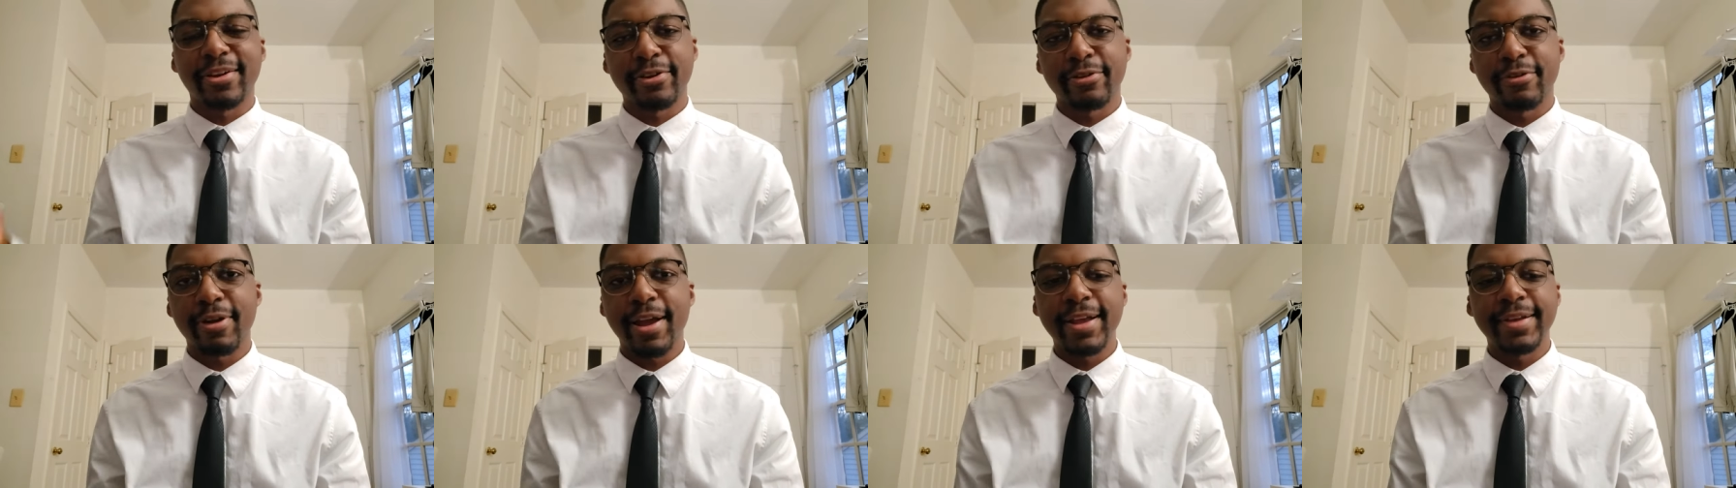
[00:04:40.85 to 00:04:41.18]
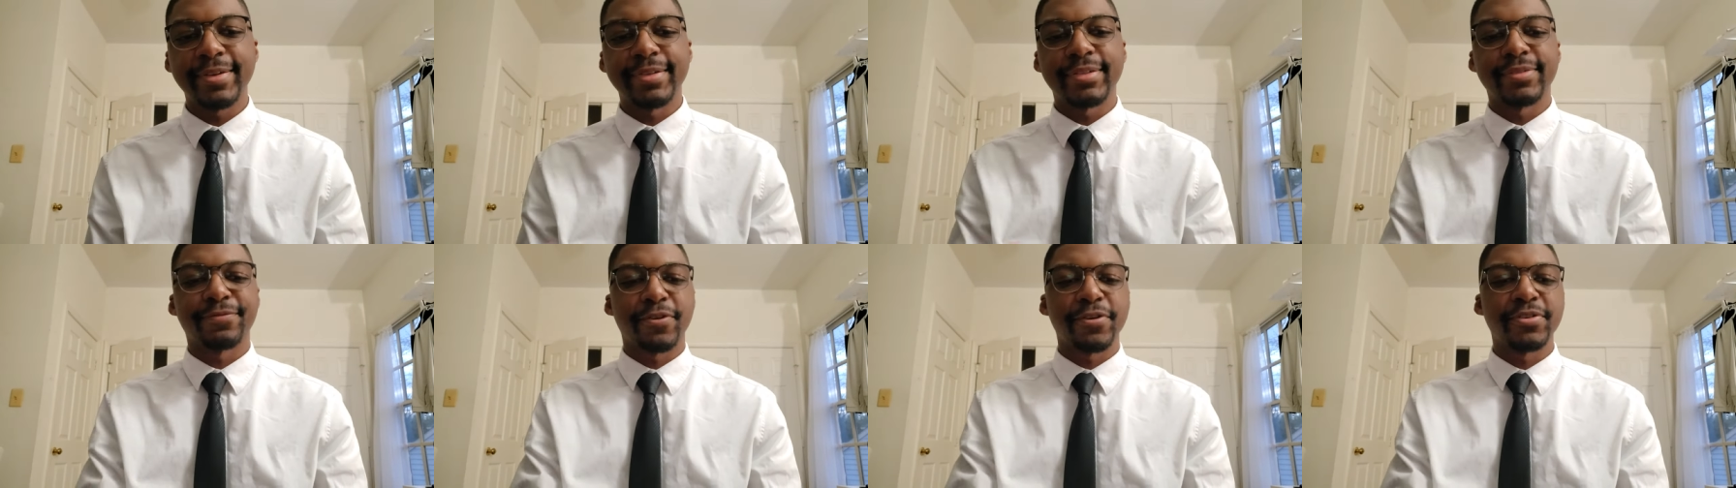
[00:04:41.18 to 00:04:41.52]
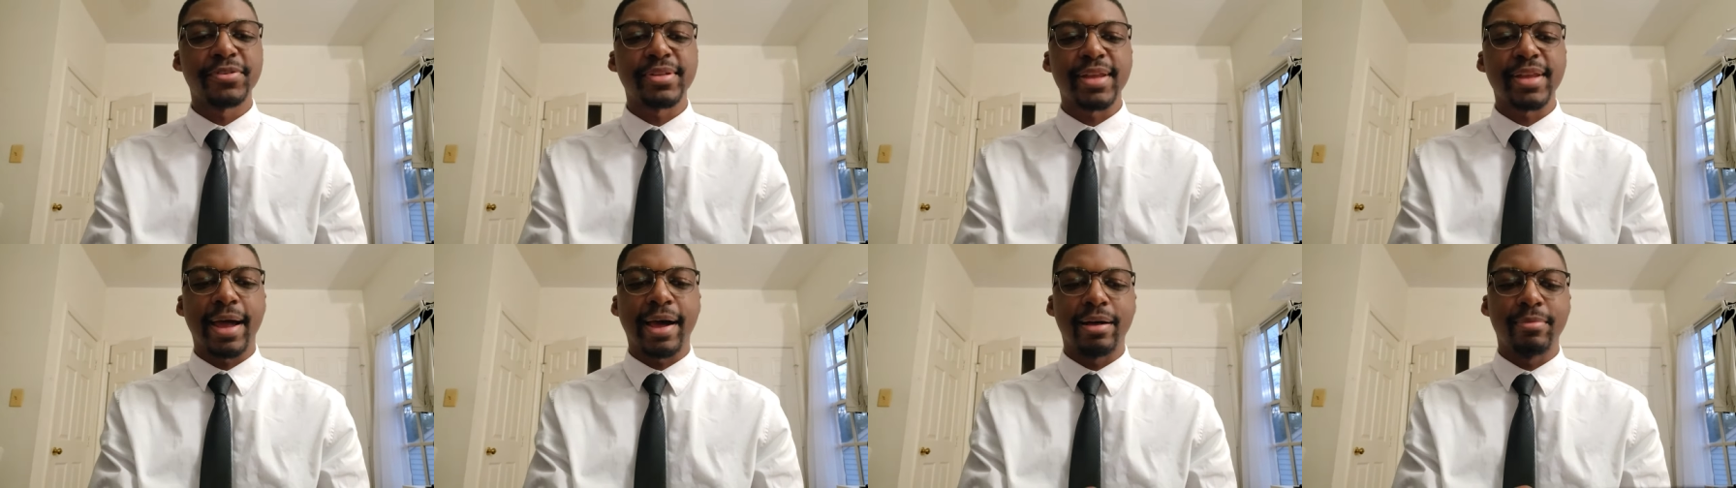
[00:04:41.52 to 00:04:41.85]
Lecrae's
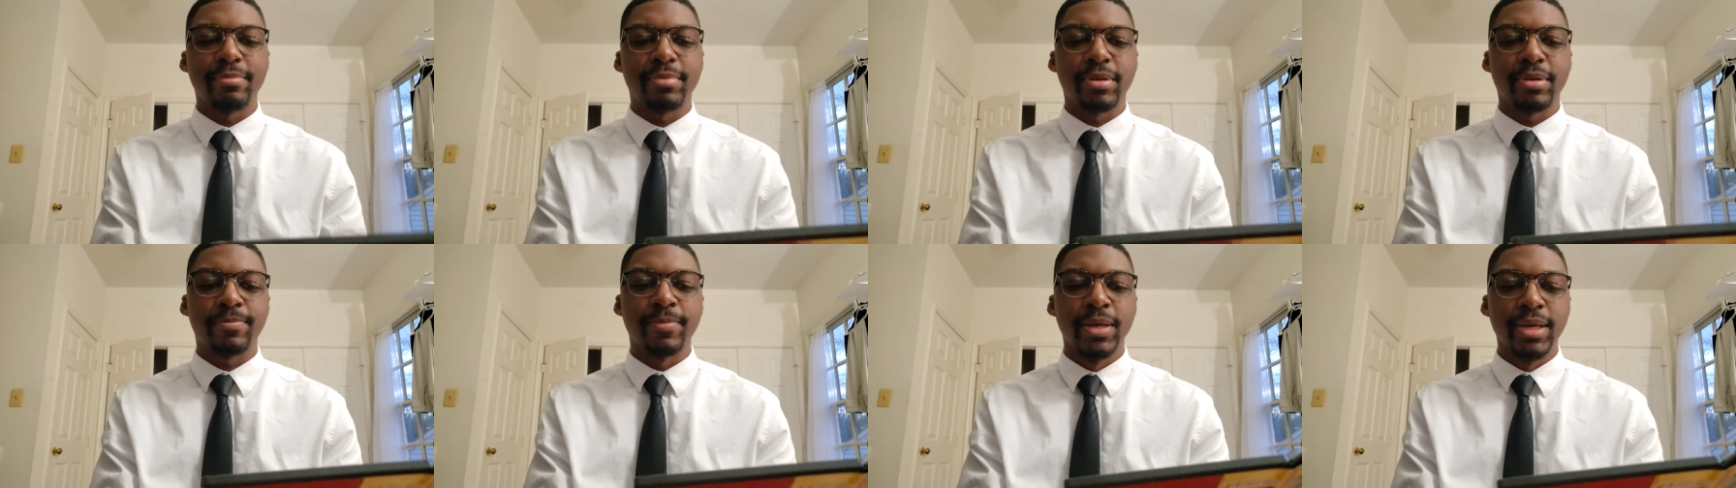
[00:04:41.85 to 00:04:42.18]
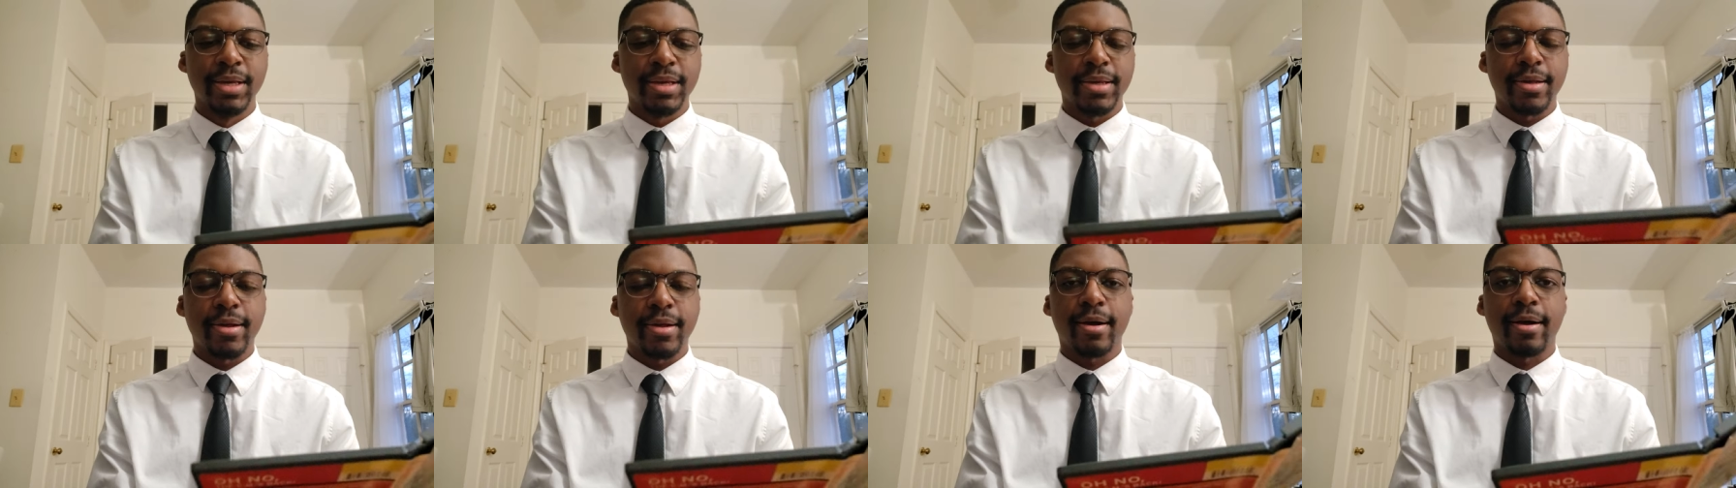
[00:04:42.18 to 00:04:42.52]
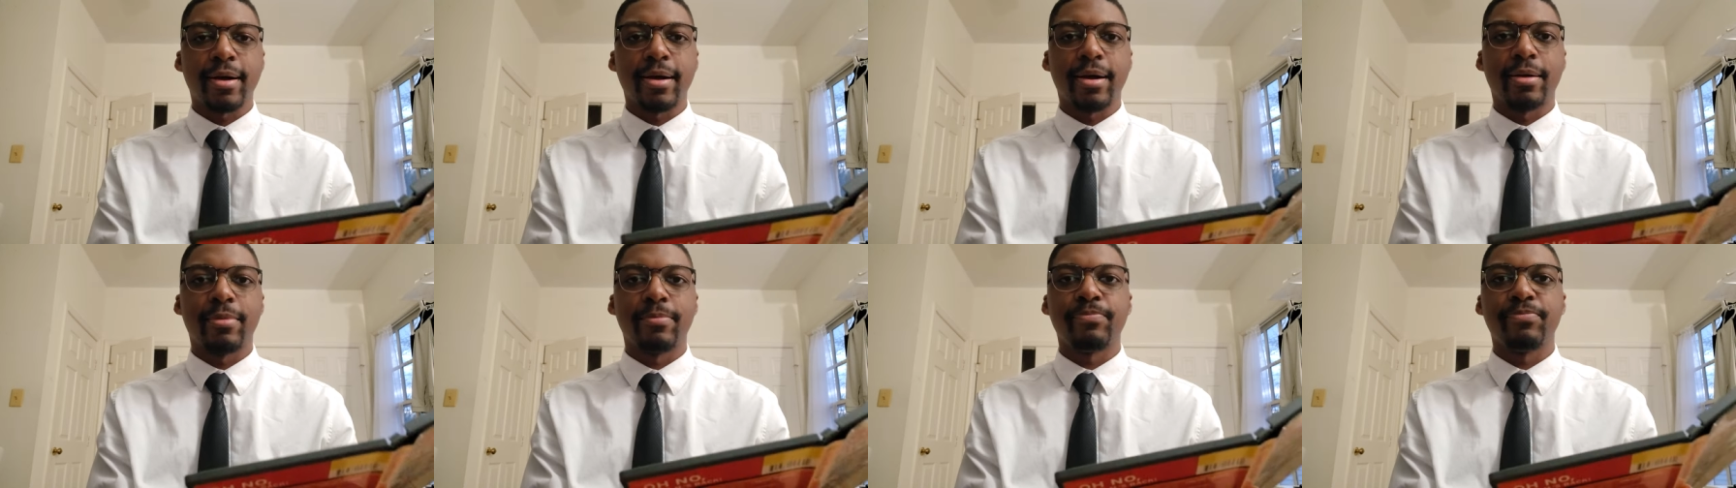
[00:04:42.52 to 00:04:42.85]
first album,
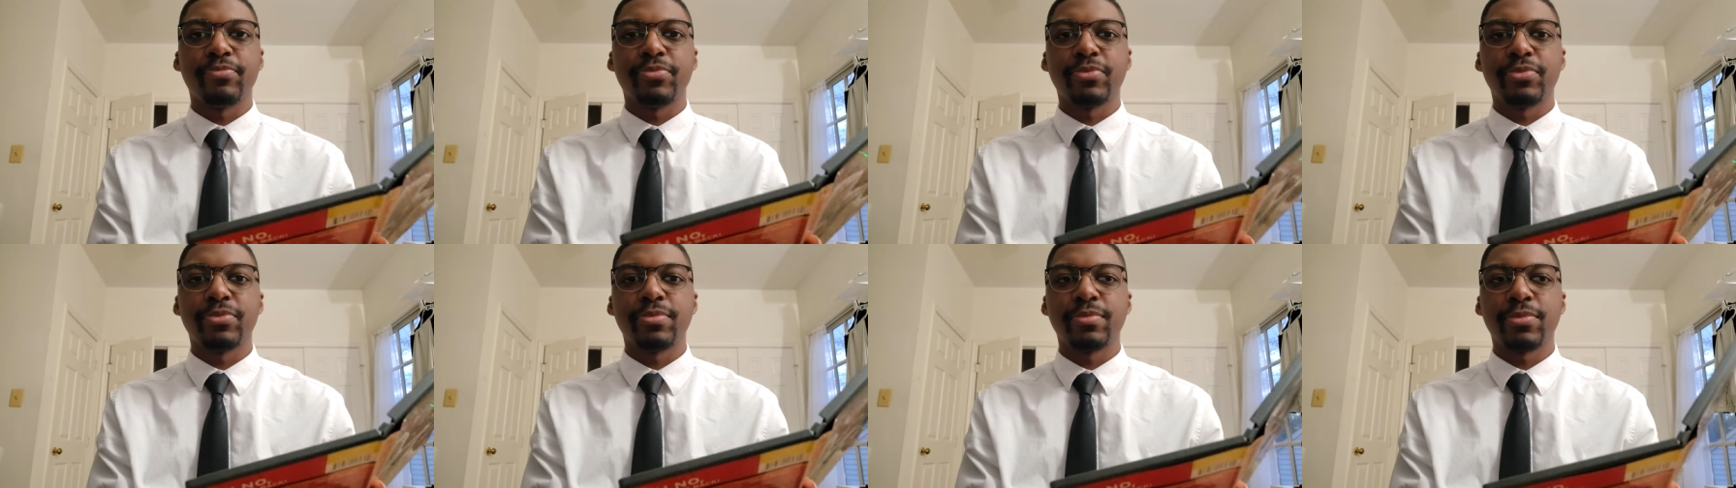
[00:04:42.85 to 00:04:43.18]
um,